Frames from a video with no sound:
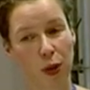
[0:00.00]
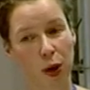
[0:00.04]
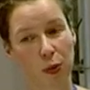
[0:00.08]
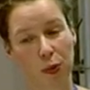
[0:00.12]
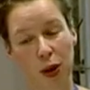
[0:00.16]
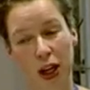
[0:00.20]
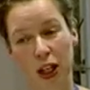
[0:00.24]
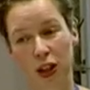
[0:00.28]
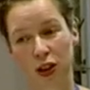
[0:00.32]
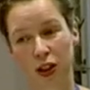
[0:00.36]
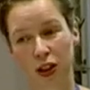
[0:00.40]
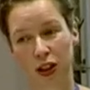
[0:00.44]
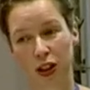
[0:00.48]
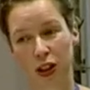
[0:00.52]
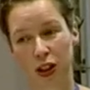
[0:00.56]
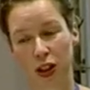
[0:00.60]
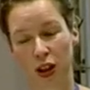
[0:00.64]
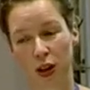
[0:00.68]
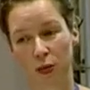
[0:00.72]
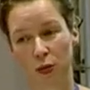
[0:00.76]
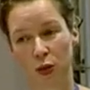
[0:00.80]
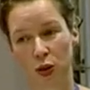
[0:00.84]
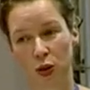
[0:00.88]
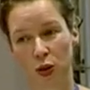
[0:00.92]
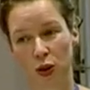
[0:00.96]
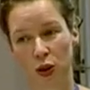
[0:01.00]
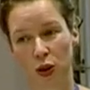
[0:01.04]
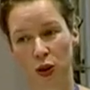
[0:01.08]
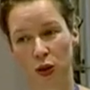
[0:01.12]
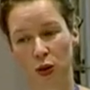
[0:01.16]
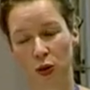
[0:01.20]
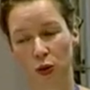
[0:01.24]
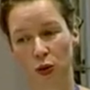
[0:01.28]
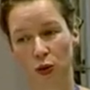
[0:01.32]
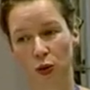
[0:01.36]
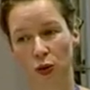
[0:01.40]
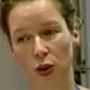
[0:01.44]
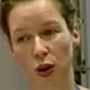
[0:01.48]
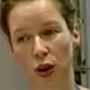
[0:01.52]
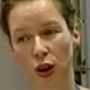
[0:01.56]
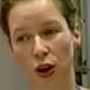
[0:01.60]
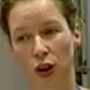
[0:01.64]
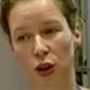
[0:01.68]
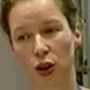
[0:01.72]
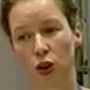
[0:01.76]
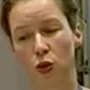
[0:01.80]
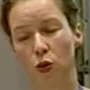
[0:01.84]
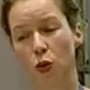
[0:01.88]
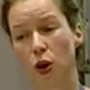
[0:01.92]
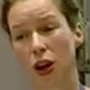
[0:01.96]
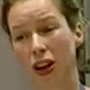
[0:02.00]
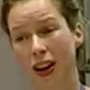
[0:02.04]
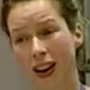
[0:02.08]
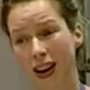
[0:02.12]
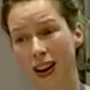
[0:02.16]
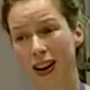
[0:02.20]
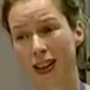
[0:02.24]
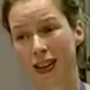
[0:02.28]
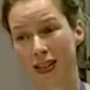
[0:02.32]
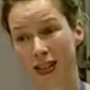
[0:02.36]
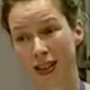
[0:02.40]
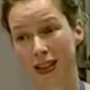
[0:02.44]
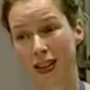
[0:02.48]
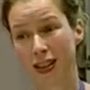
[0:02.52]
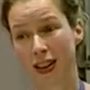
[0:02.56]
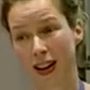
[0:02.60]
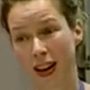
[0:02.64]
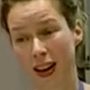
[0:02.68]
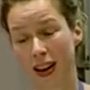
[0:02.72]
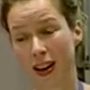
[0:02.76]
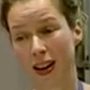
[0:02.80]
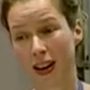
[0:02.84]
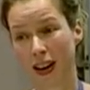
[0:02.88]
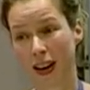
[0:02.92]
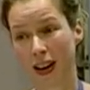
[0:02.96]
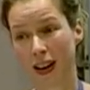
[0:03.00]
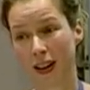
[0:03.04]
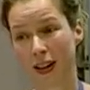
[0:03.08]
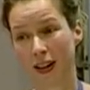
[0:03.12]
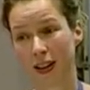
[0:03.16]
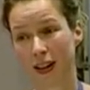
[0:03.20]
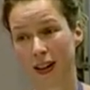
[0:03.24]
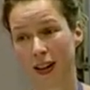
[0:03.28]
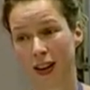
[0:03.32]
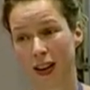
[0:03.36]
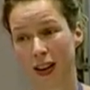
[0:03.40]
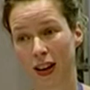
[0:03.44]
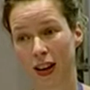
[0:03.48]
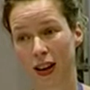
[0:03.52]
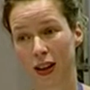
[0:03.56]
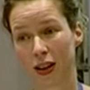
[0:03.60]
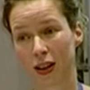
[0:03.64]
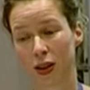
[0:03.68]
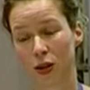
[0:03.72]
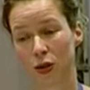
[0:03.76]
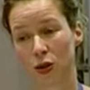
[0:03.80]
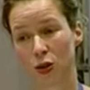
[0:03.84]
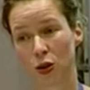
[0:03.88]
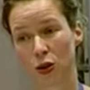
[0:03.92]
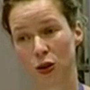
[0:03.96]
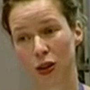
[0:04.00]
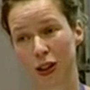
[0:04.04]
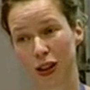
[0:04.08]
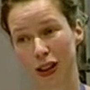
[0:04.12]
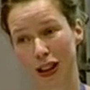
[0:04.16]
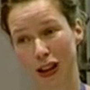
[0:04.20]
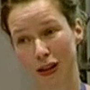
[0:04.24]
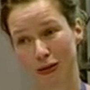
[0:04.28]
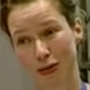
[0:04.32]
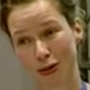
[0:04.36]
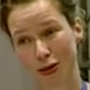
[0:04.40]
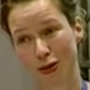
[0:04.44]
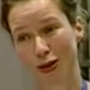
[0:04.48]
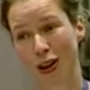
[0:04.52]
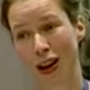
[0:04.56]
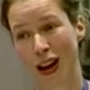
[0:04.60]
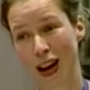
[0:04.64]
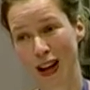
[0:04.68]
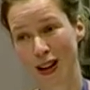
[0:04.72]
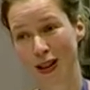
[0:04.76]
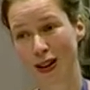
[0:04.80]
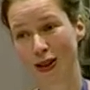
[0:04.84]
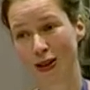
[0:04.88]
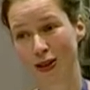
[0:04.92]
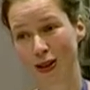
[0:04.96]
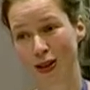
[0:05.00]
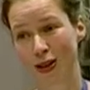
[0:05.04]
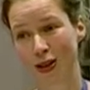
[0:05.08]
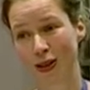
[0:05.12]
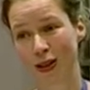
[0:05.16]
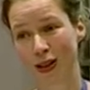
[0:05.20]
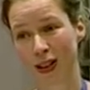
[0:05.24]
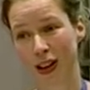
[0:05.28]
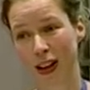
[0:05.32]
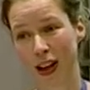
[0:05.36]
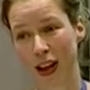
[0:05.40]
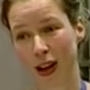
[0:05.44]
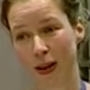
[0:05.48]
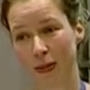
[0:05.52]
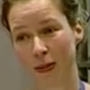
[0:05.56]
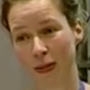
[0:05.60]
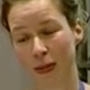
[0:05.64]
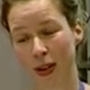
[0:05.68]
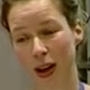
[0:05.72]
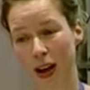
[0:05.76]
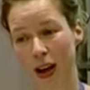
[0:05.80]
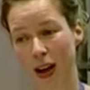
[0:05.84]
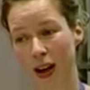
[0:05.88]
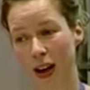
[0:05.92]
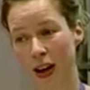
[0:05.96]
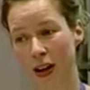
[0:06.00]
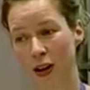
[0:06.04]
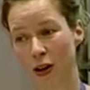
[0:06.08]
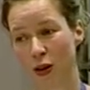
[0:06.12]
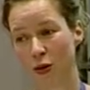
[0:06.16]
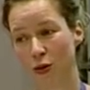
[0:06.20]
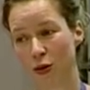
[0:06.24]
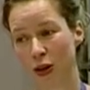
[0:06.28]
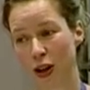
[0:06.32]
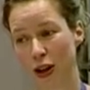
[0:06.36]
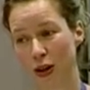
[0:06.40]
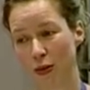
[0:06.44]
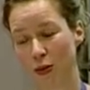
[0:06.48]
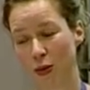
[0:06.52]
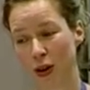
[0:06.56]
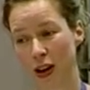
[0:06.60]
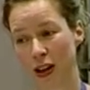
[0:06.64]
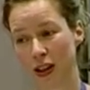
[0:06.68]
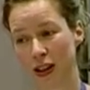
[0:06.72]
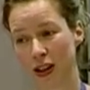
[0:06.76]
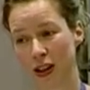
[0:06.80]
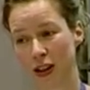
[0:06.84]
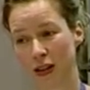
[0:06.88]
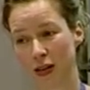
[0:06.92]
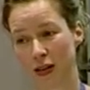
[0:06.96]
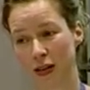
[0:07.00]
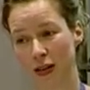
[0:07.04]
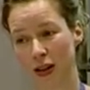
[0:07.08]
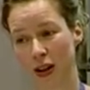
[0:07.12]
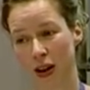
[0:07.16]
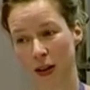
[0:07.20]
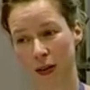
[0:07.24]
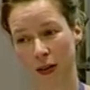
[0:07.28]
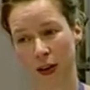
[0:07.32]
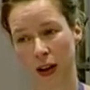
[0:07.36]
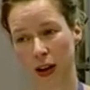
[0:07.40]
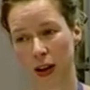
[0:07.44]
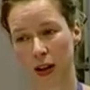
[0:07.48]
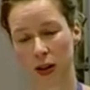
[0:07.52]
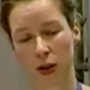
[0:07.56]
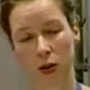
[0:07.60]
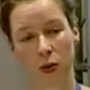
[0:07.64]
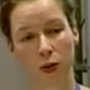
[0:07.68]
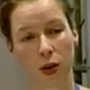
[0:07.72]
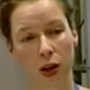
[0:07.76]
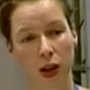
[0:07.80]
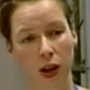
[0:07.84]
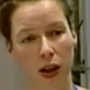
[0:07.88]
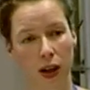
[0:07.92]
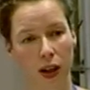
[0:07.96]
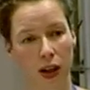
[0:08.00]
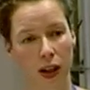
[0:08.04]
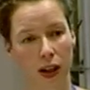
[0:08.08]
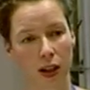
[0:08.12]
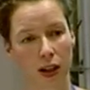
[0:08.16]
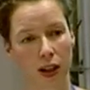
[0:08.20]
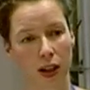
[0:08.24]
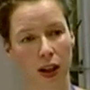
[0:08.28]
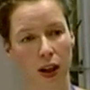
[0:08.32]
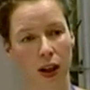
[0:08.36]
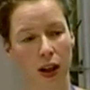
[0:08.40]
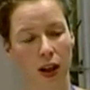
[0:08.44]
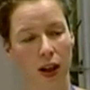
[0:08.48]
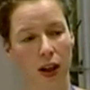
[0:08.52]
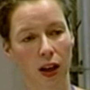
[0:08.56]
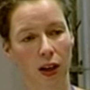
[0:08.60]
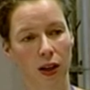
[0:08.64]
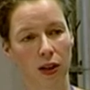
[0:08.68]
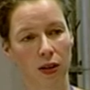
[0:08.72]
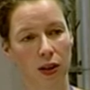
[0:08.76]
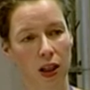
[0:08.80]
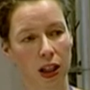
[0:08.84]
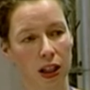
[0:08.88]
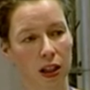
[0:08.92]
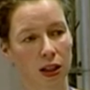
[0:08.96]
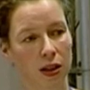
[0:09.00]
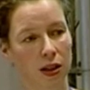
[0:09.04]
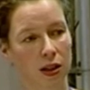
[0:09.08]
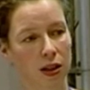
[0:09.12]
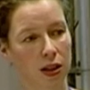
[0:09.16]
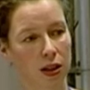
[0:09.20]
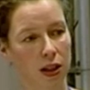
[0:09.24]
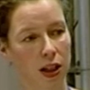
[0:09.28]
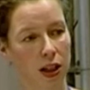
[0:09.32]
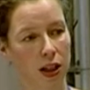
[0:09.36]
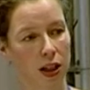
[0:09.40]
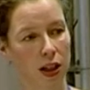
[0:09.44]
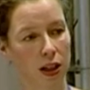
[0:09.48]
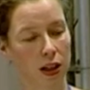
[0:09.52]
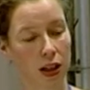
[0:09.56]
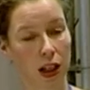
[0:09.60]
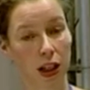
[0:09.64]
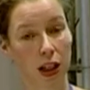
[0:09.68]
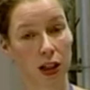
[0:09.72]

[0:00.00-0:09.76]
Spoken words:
patients come to you, you are last in line. So doctors have tried a lot on them, and then only once nothing has worked, they get to see